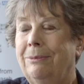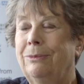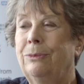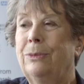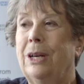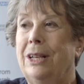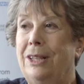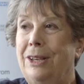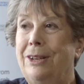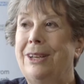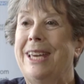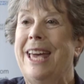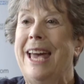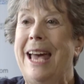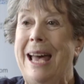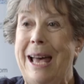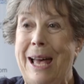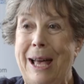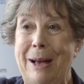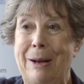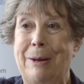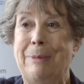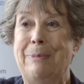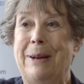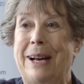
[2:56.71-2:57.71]
well, you
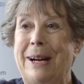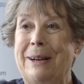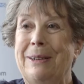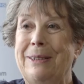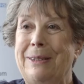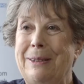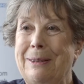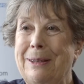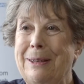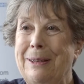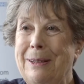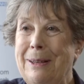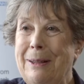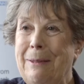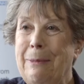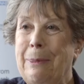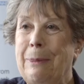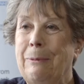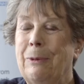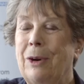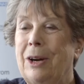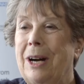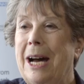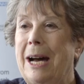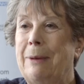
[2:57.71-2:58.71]
care about
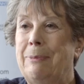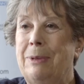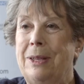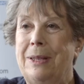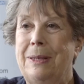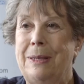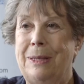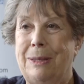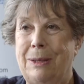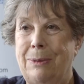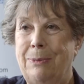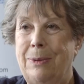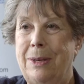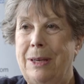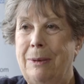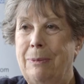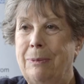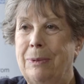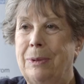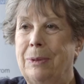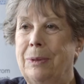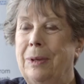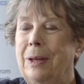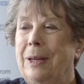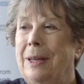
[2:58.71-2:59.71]
what happens to
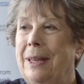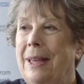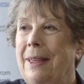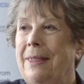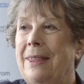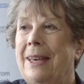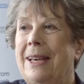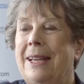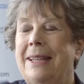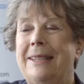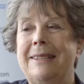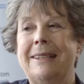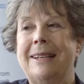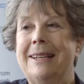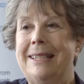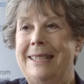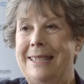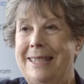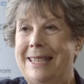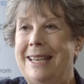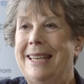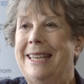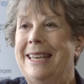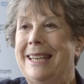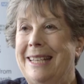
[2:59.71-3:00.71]
people, then I'd
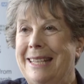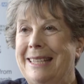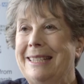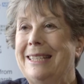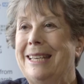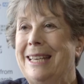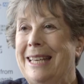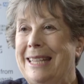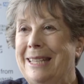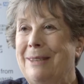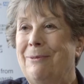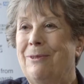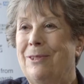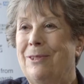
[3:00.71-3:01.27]
say yes, get